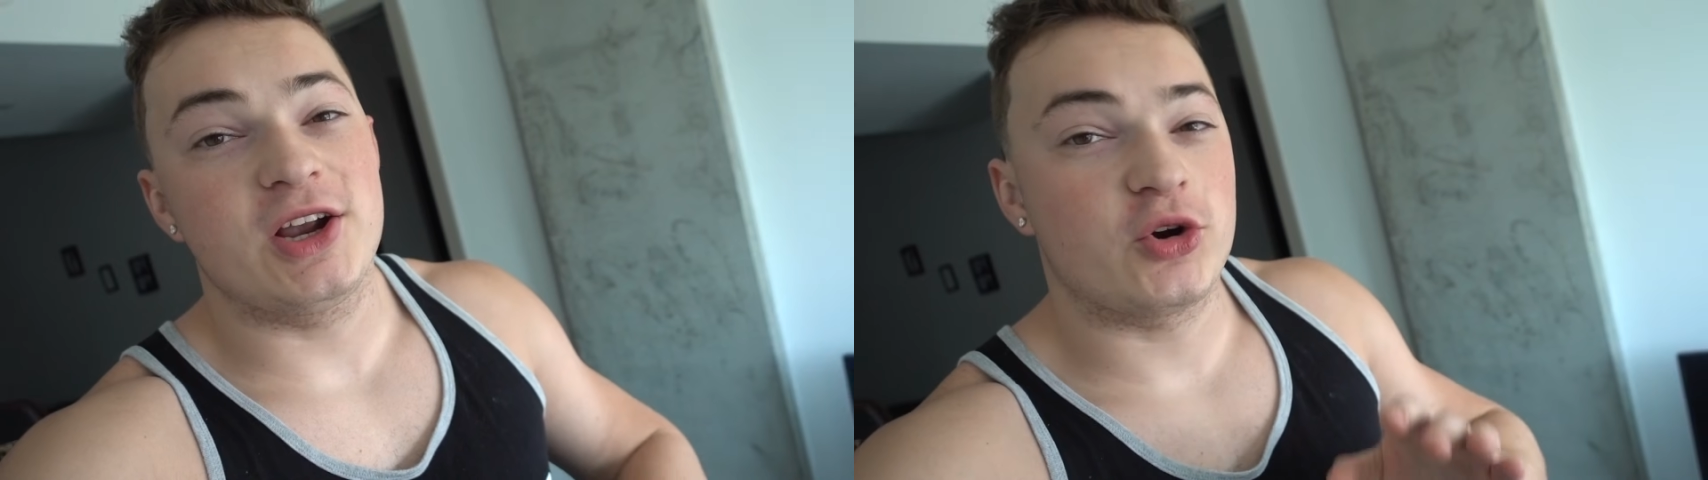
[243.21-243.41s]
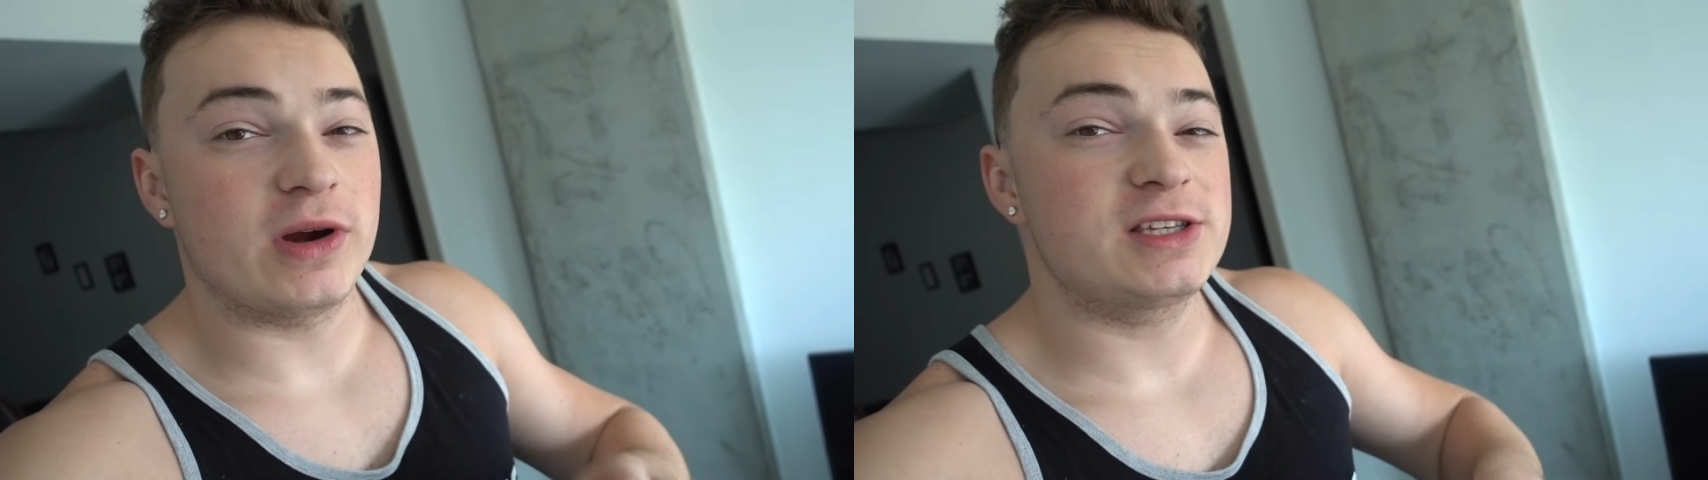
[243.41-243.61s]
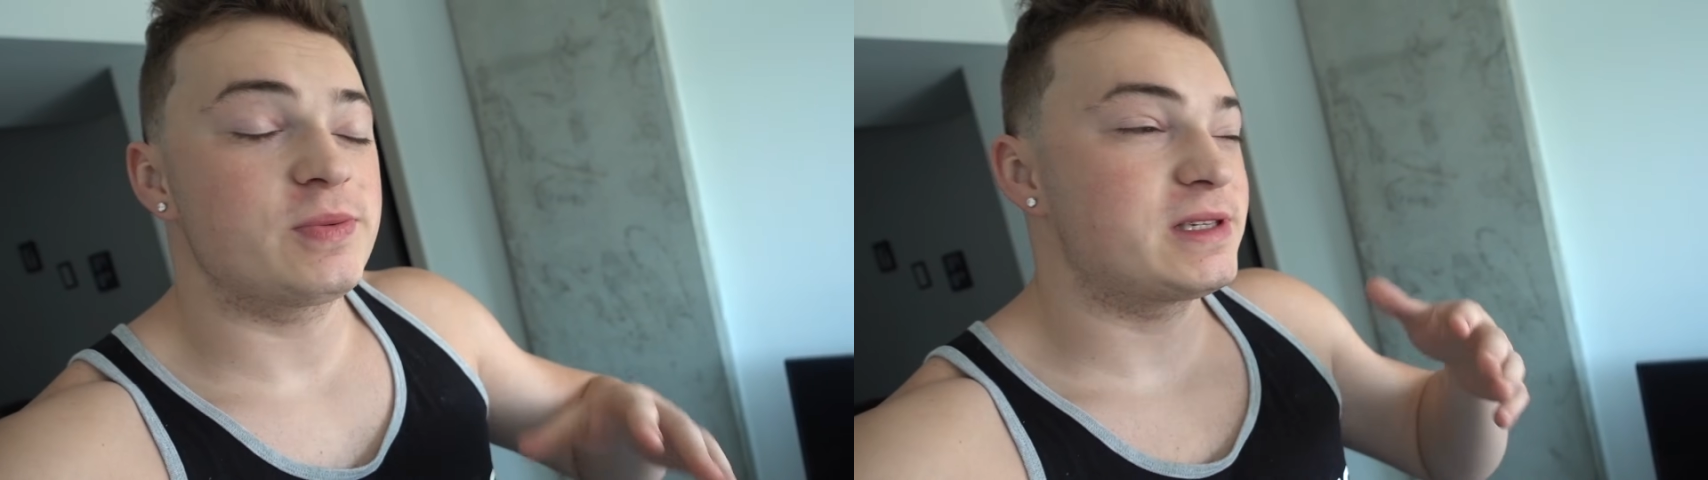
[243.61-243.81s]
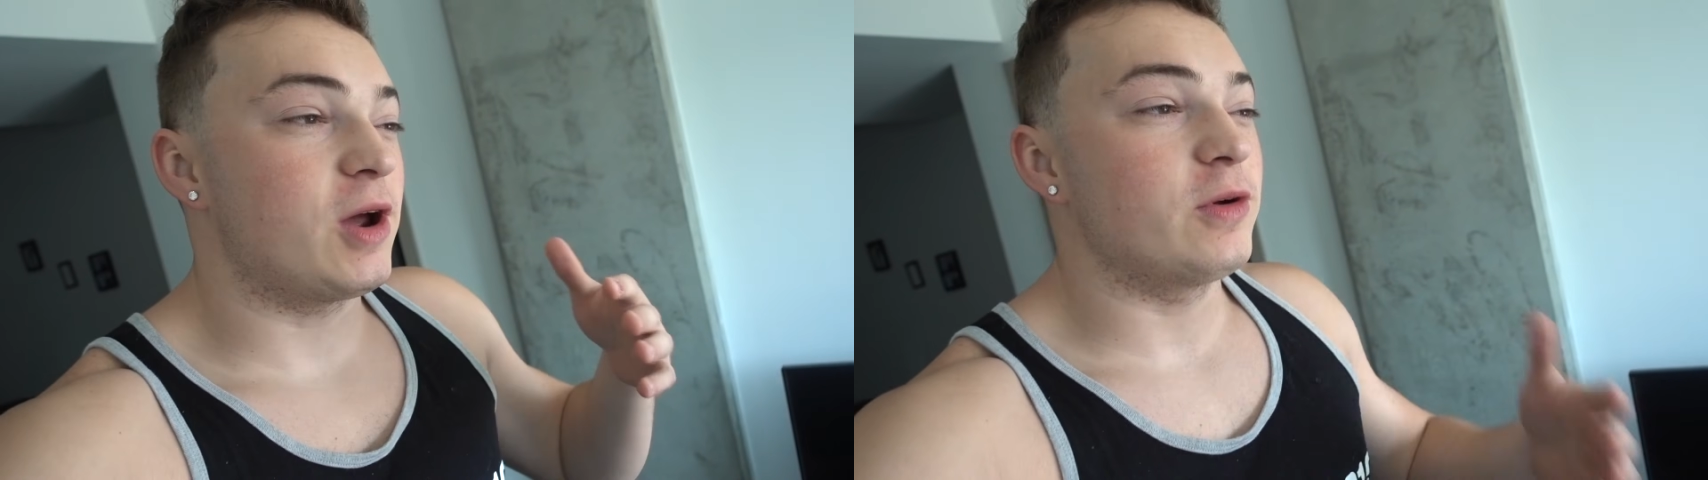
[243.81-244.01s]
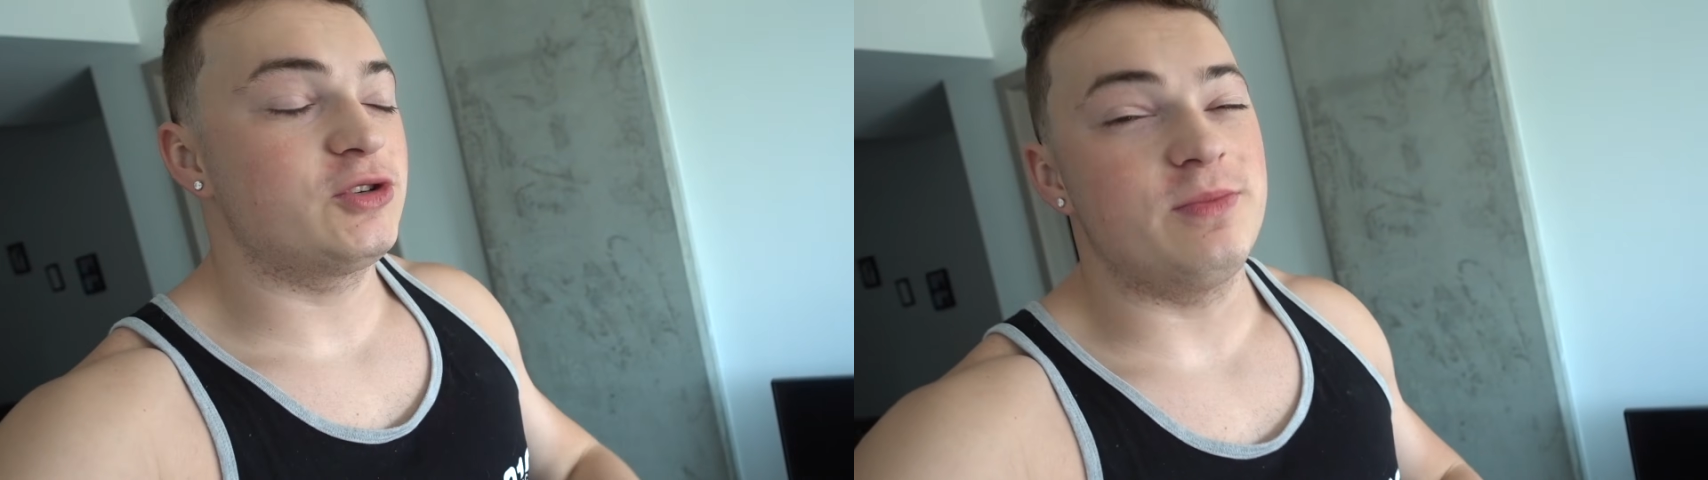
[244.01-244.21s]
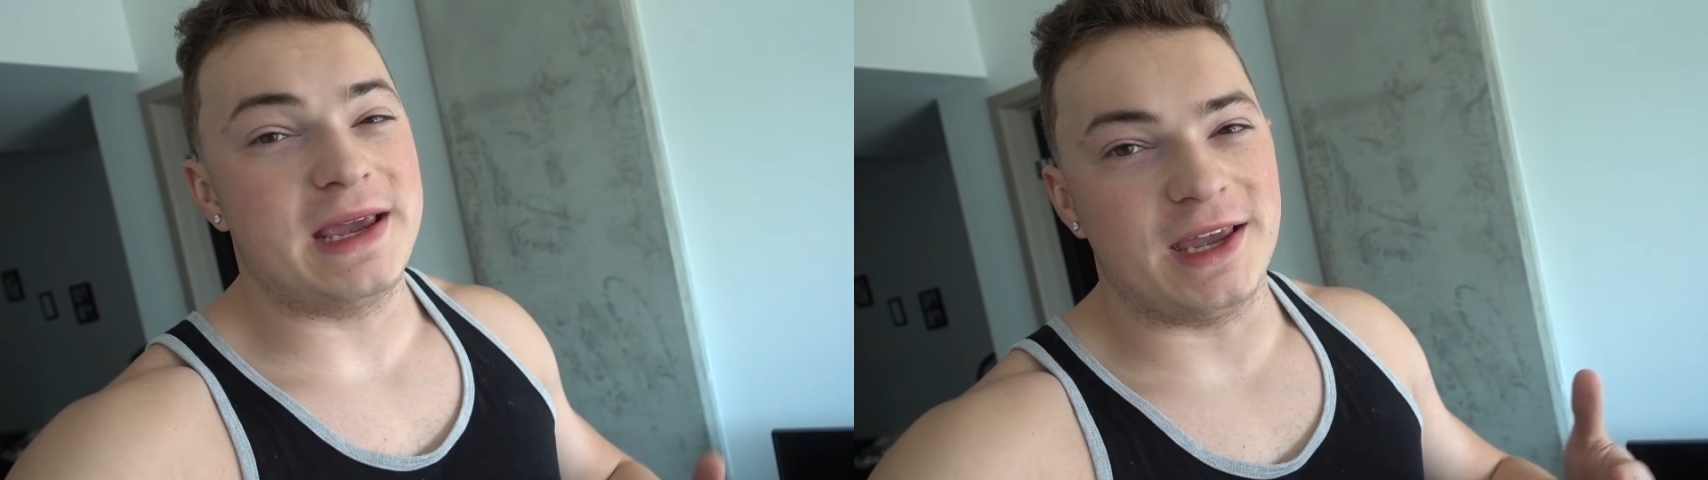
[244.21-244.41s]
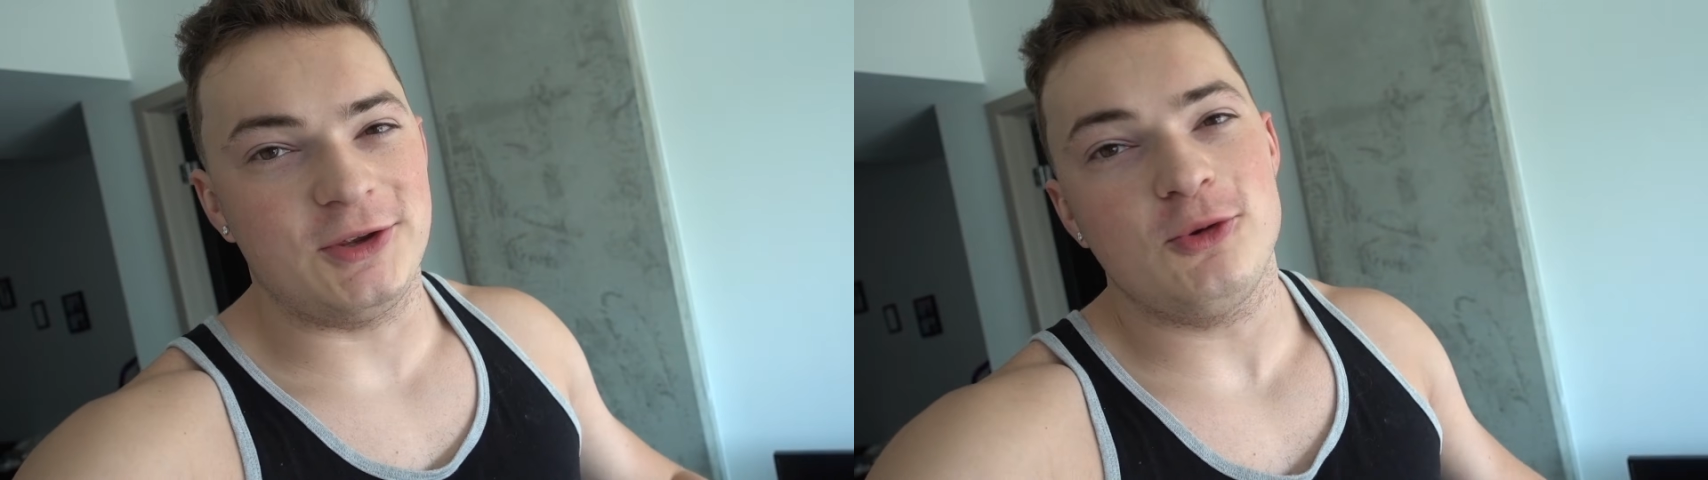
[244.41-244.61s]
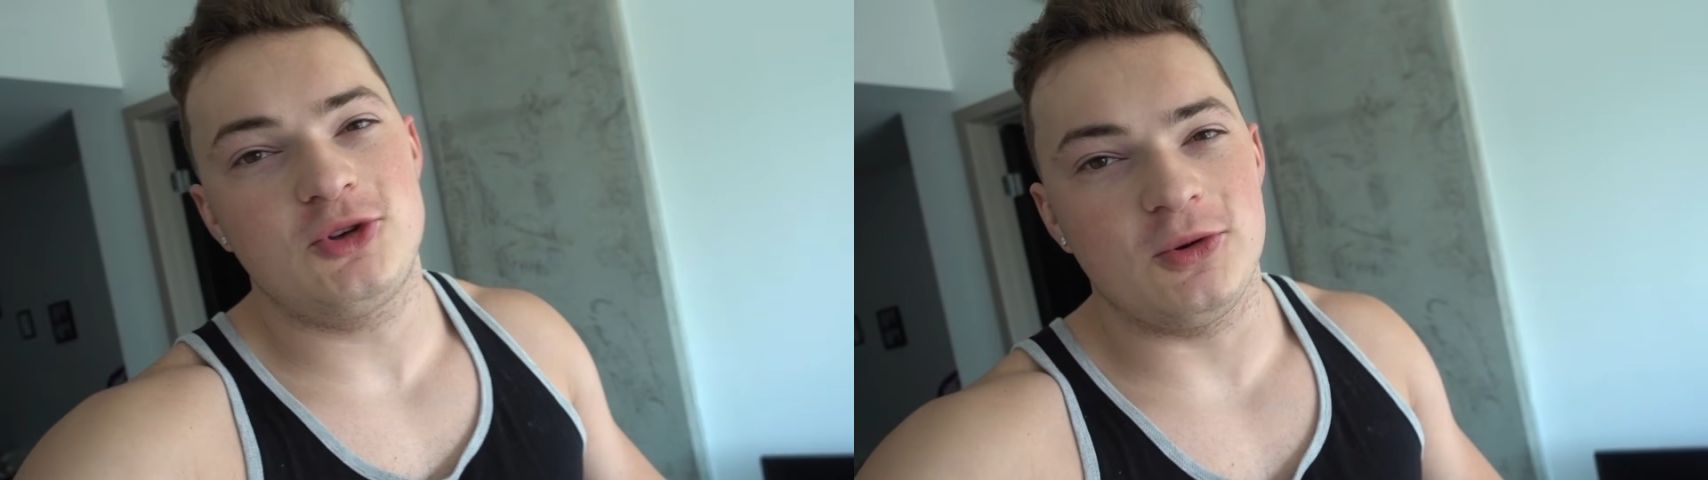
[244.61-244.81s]
Chris was going to make a
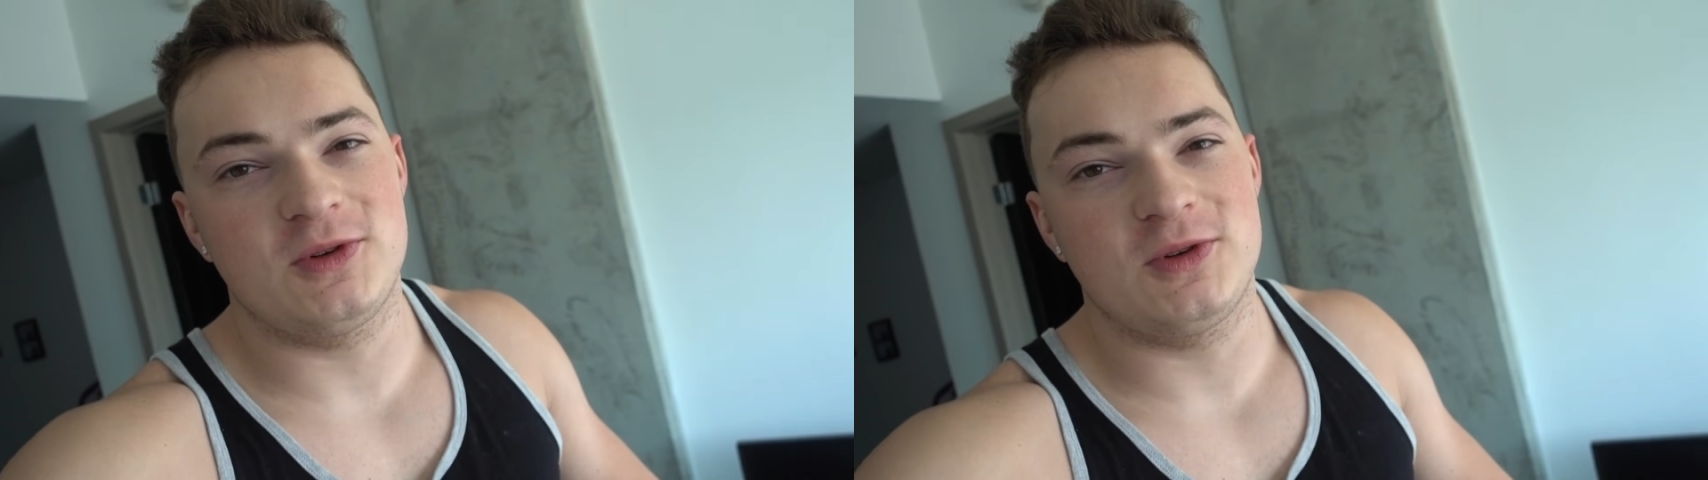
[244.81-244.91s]
YouTube